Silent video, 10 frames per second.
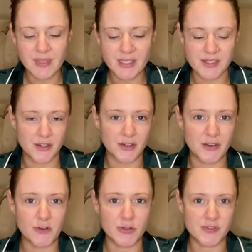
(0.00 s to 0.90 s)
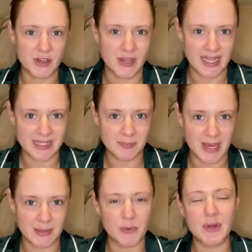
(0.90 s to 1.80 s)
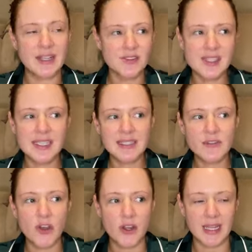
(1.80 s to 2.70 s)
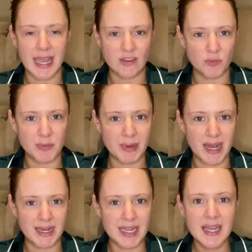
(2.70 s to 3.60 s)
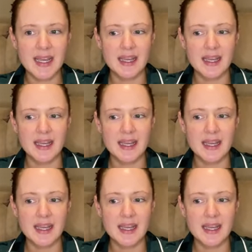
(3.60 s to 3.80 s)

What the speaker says: So, of course, for her hens party, well, interestingly, for her engagement party,